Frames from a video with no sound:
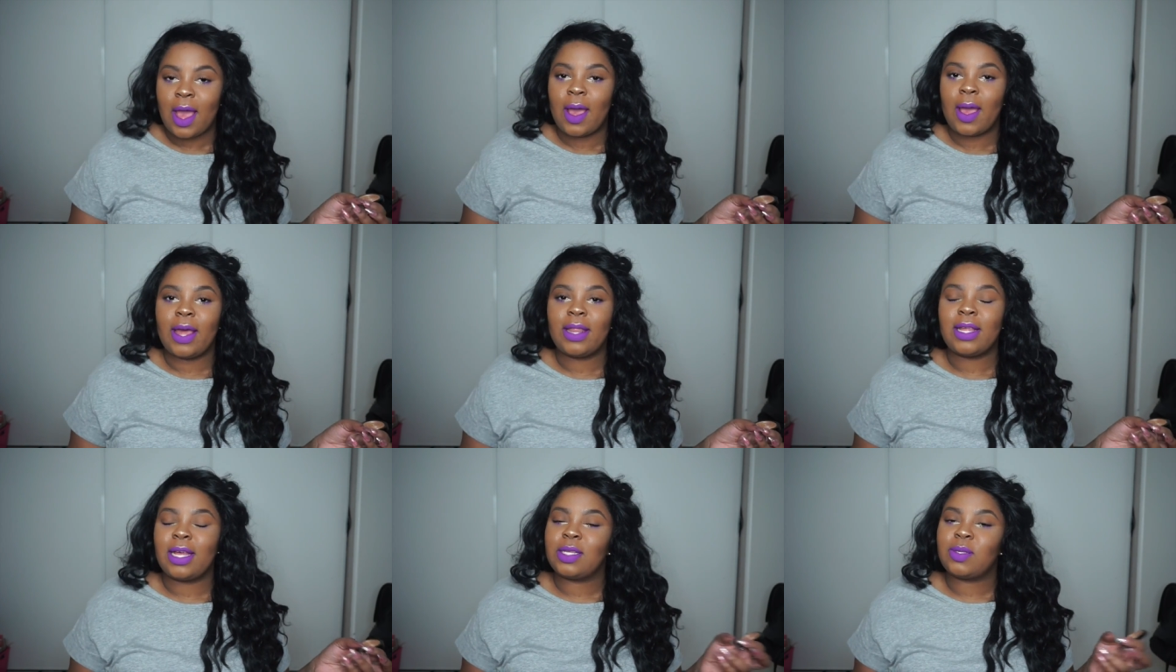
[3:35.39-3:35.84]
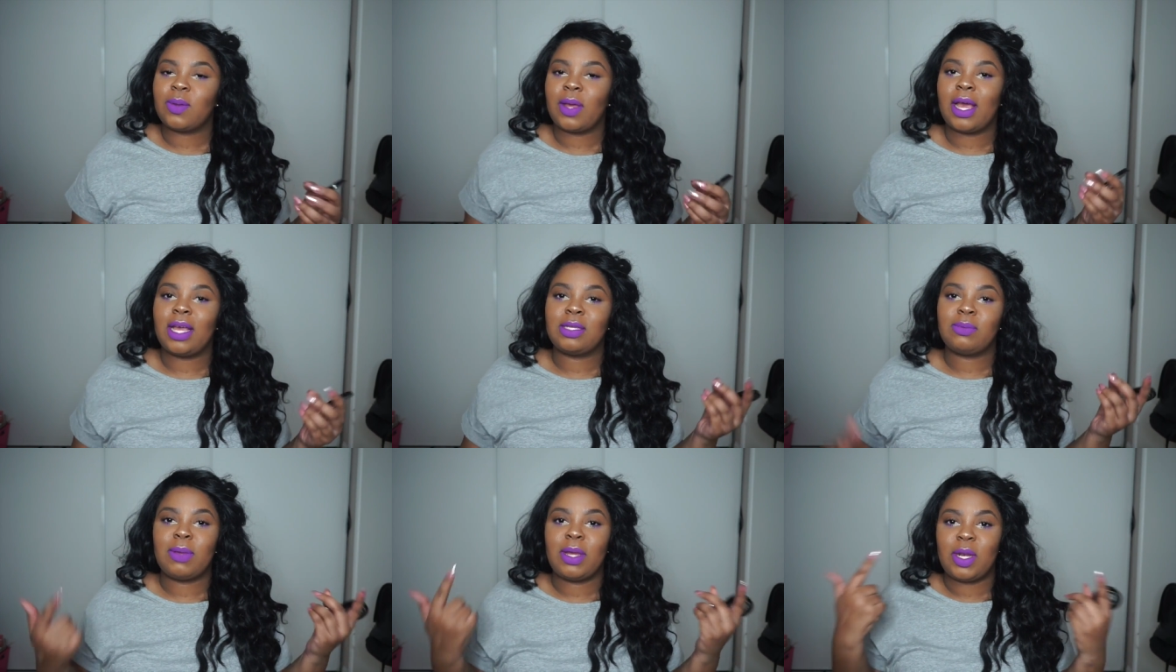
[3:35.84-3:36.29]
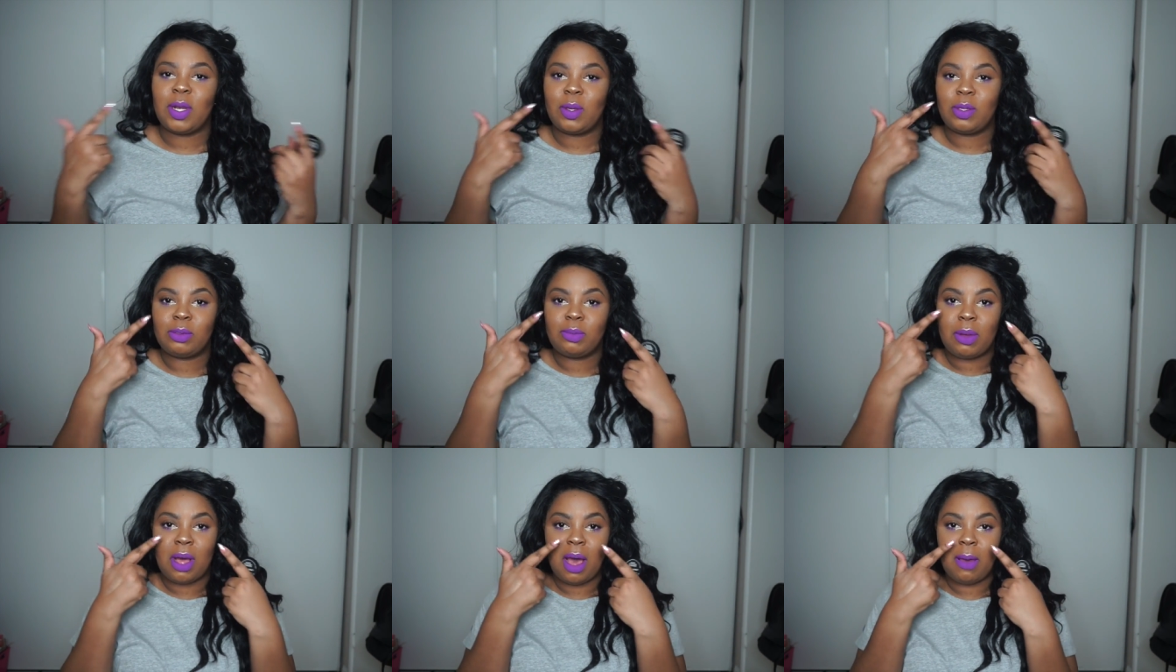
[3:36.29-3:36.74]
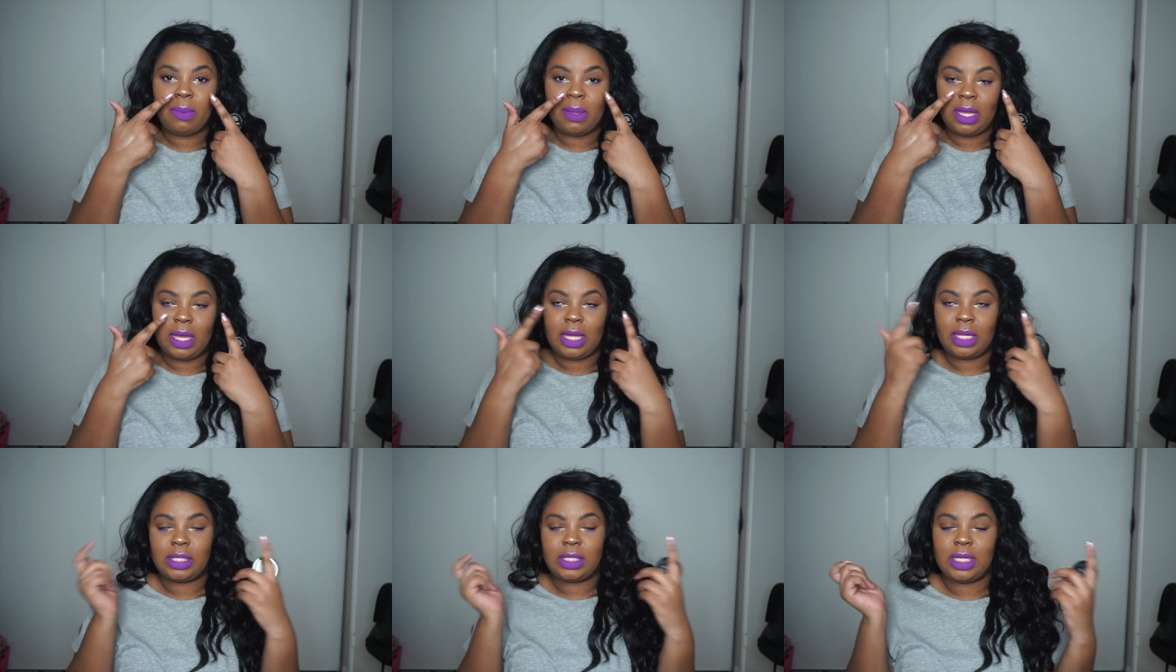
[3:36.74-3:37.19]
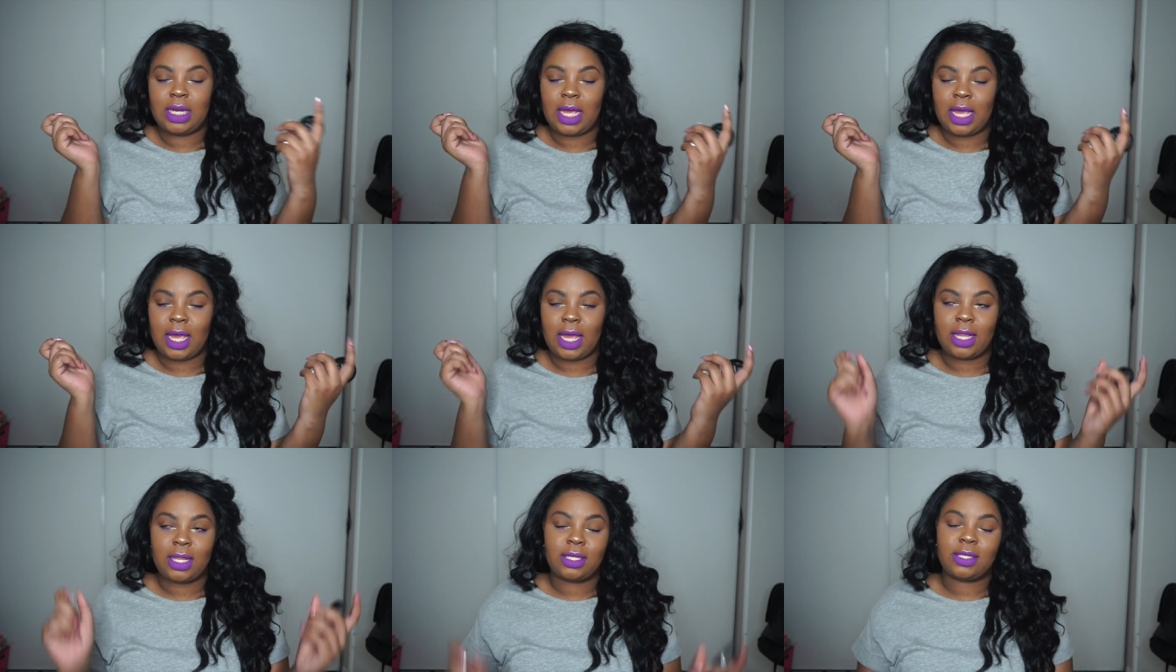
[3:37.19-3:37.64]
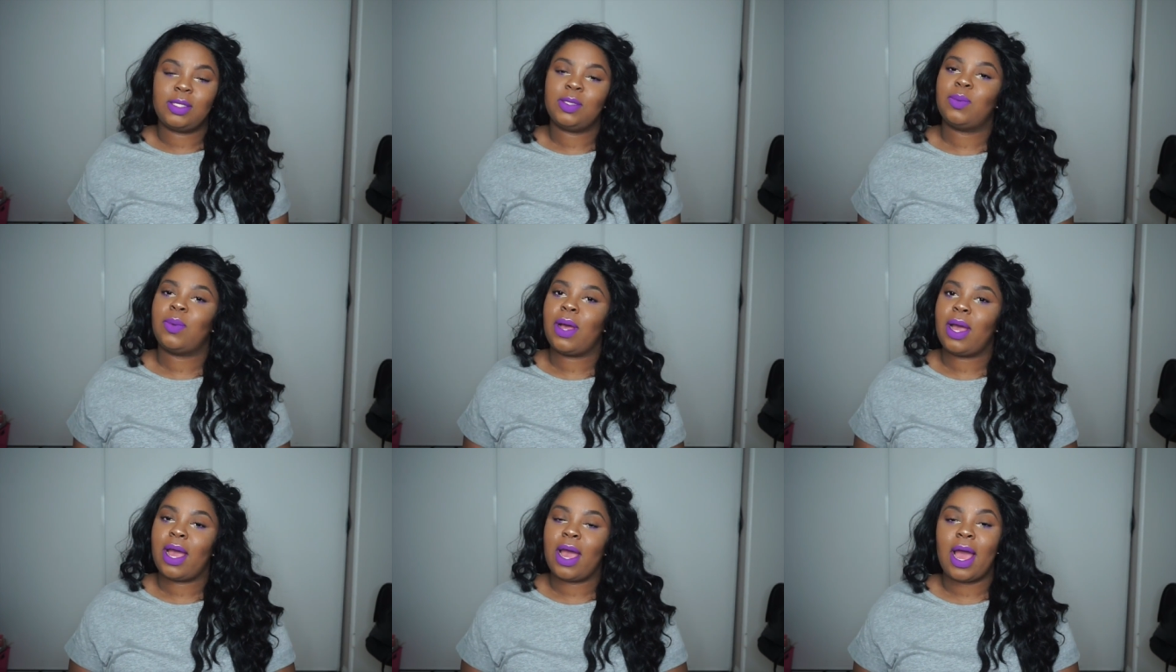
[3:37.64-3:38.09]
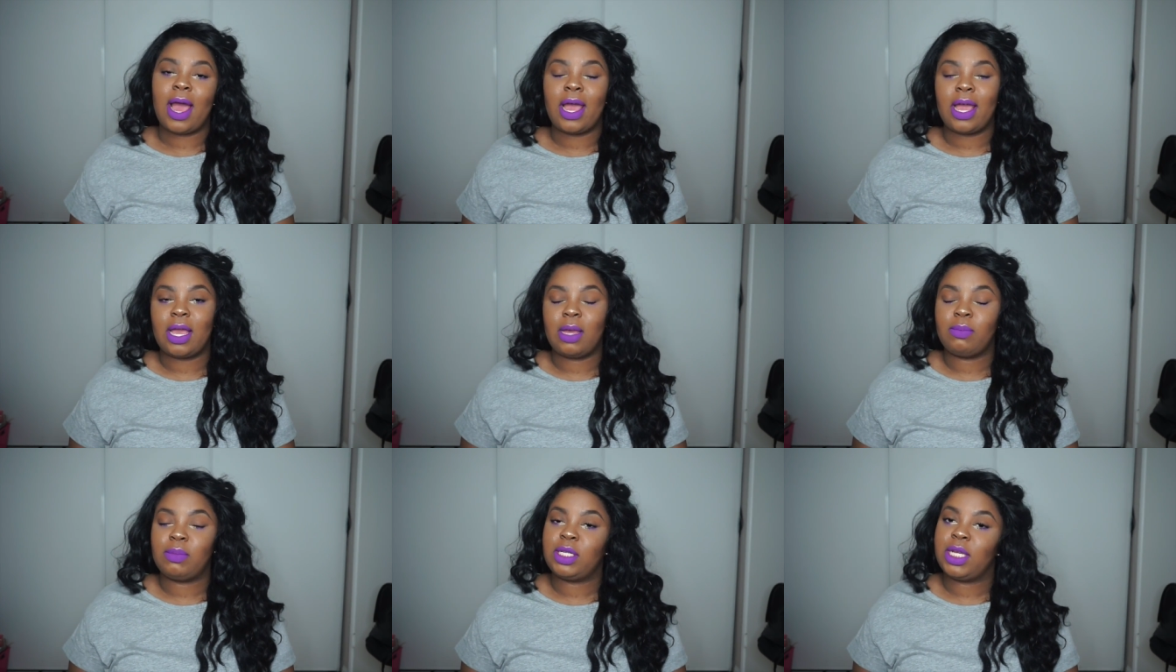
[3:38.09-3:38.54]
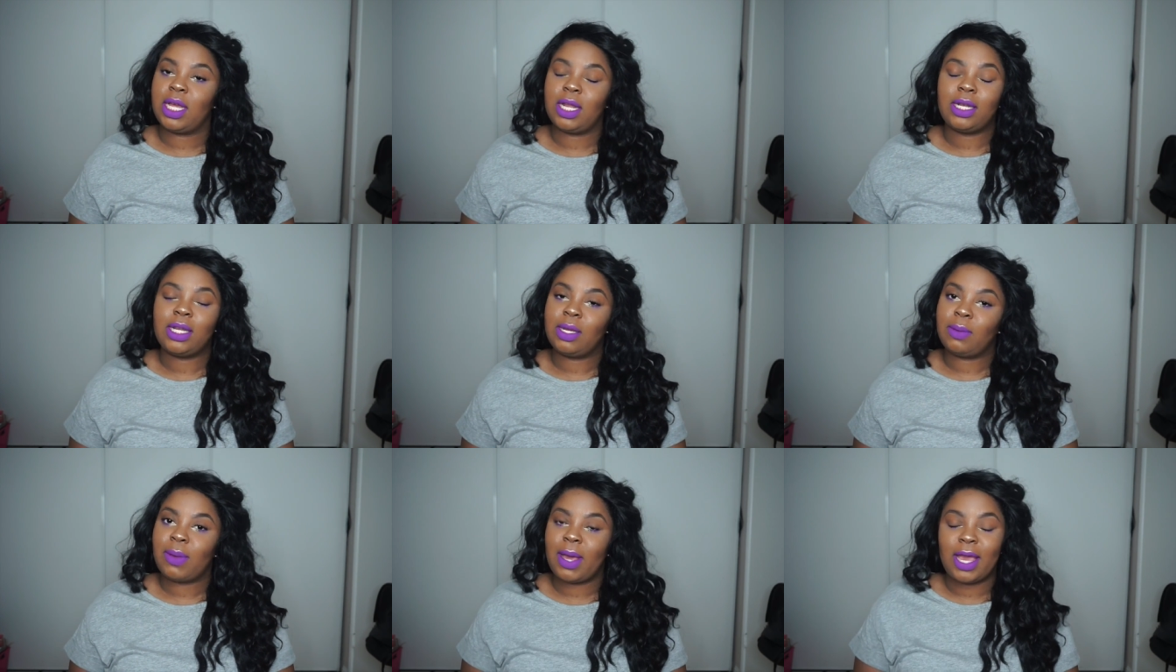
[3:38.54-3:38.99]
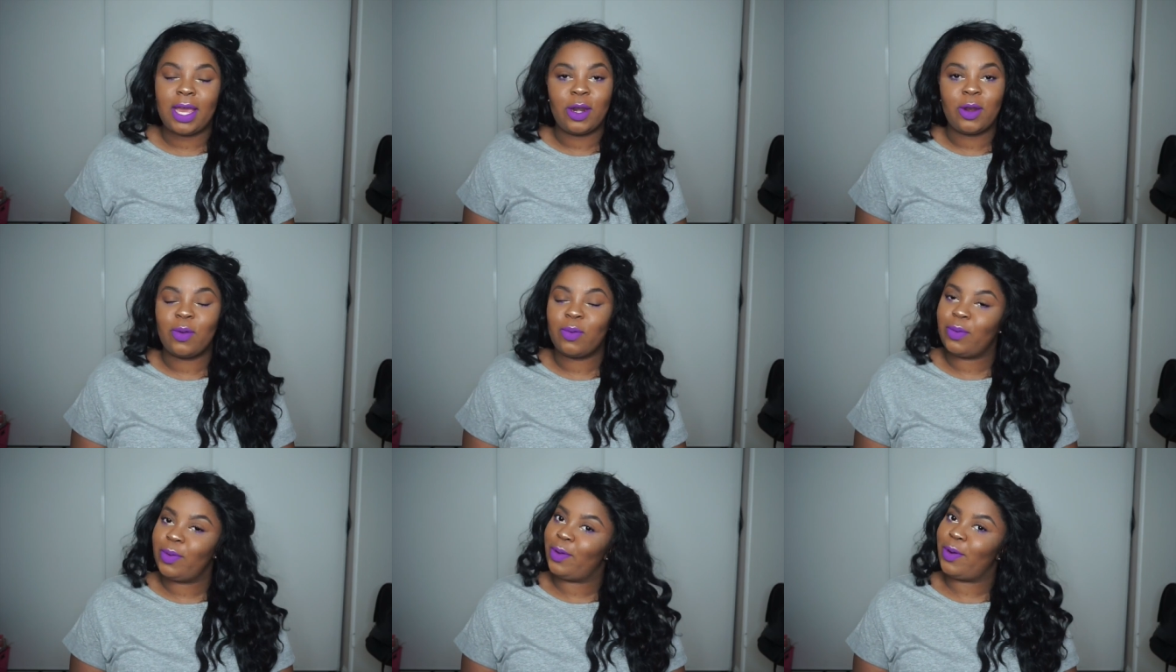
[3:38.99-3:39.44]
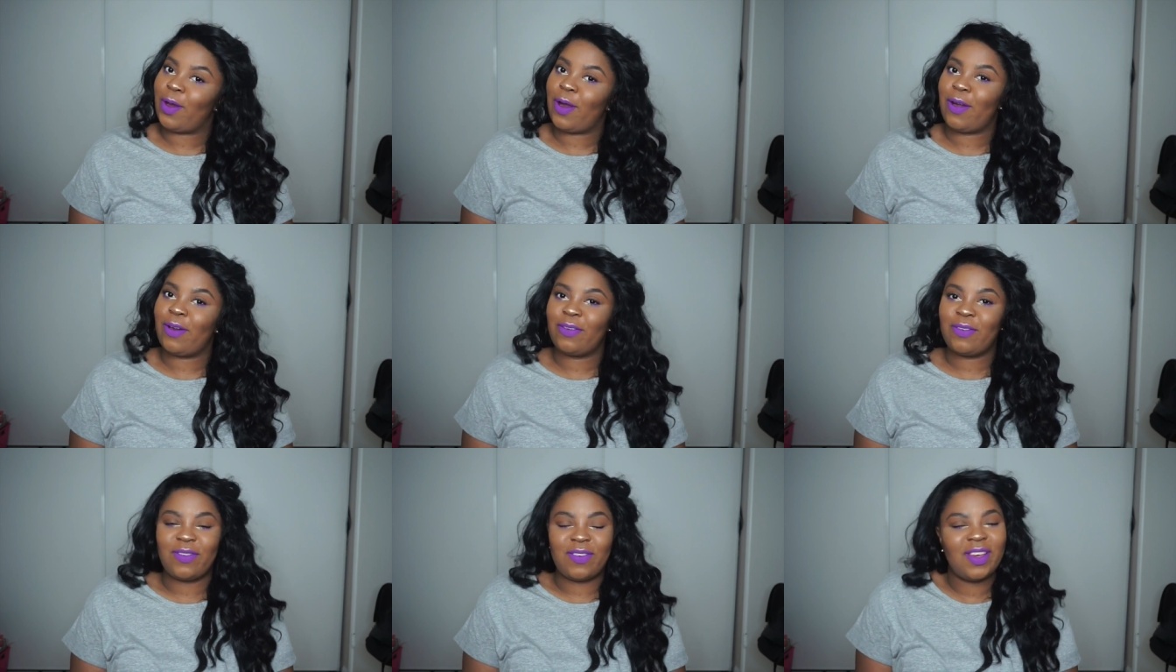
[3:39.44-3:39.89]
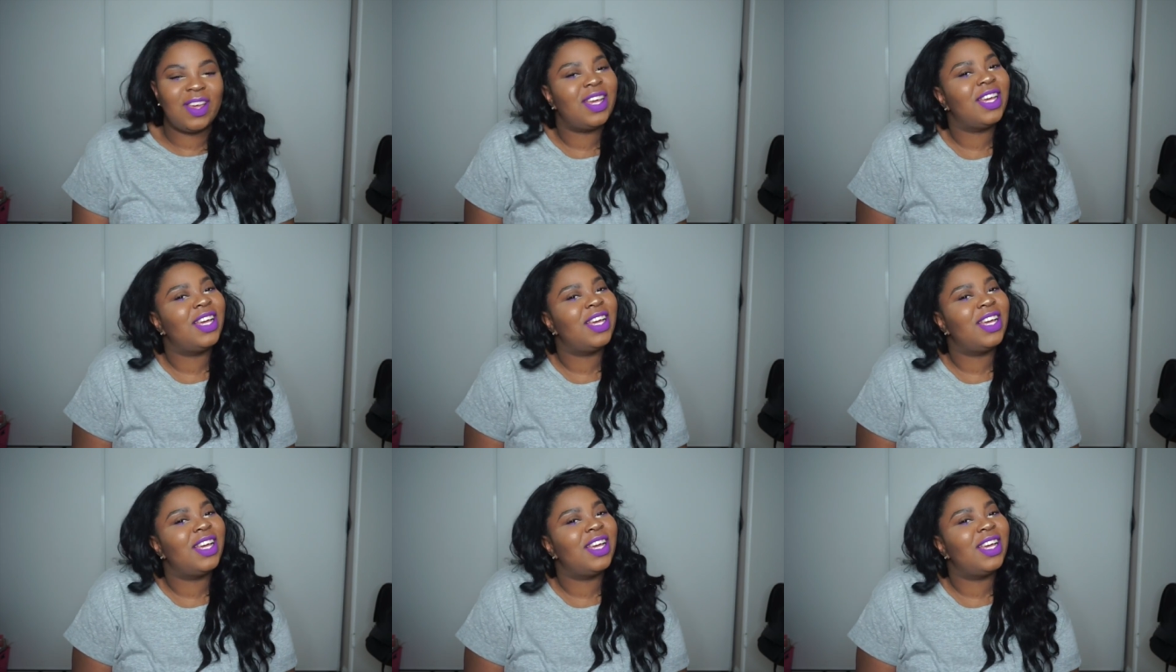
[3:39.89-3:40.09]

And that's what has my nose popping today and this is why I am channeling my inner Rudolph.